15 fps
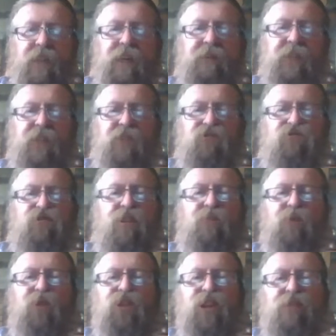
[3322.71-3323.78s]
I have to
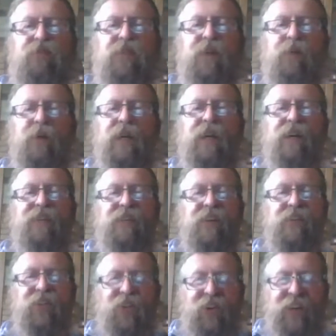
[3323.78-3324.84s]
control myself somehow,
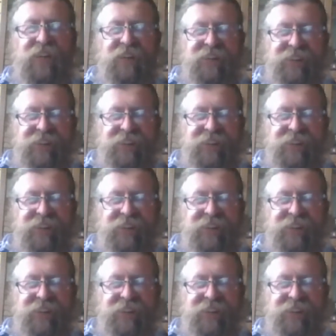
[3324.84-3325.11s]
don't I?